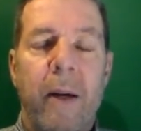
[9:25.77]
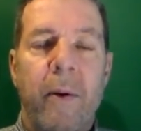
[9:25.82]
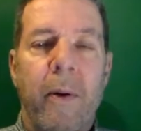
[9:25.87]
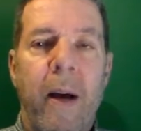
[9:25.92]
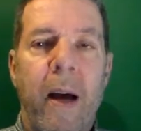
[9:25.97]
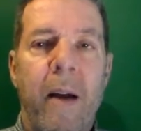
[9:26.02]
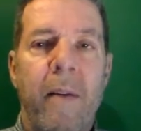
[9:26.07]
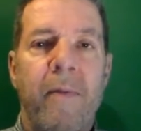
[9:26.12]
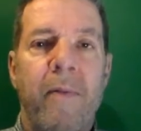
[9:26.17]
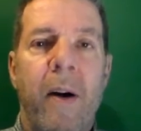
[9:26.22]

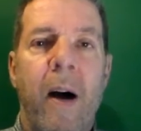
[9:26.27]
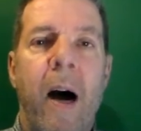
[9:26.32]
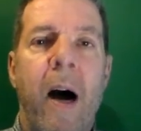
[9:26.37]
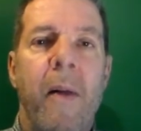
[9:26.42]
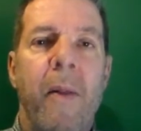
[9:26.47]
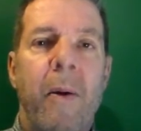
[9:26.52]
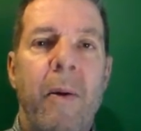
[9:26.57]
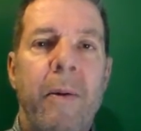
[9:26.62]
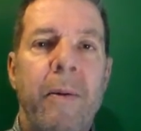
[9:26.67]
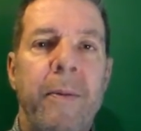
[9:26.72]

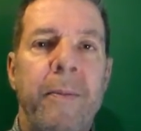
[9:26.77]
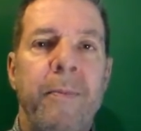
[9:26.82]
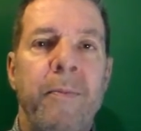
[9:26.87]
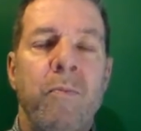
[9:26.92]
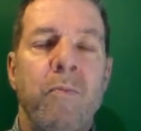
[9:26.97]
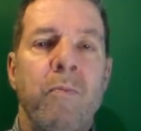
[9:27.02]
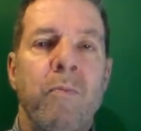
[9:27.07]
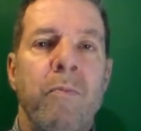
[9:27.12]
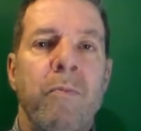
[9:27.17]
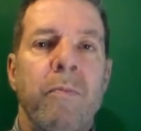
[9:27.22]
grandfather
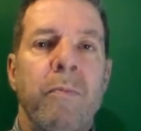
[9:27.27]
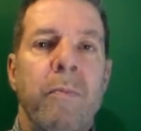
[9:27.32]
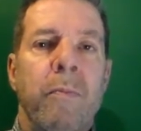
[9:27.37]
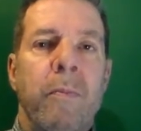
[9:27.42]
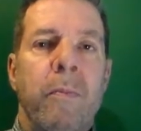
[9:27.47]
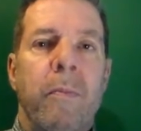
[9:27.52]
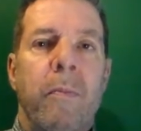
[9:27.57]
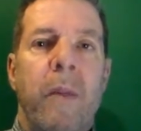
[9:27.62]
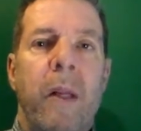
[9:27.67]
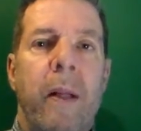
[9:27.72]

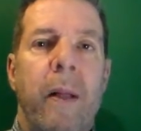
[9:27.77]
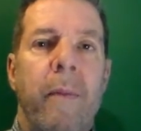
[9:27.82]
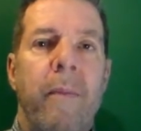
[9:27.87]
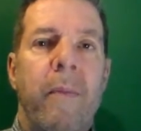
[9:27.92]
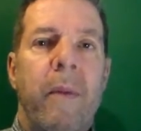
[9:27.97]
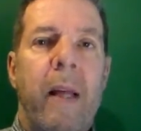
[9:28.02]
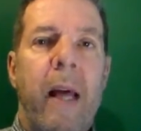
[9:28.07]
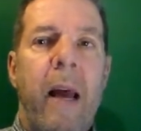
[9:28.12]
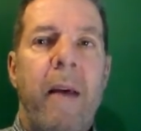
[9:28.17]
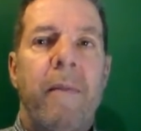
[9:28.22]

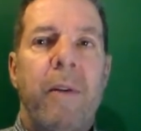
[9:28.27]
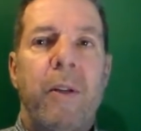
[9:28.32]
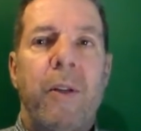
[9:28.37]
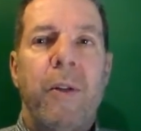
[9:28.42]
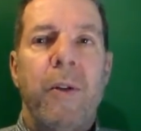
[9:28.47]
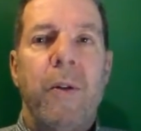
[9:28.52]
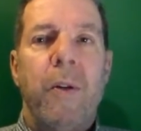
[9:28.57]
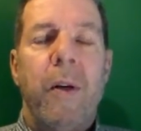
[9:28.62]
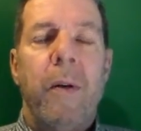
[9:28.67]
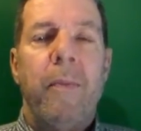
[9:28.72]
gave it
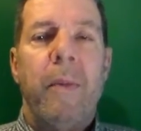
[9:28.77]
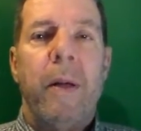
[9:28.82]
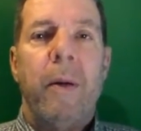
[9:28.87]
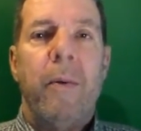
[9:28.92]
to him.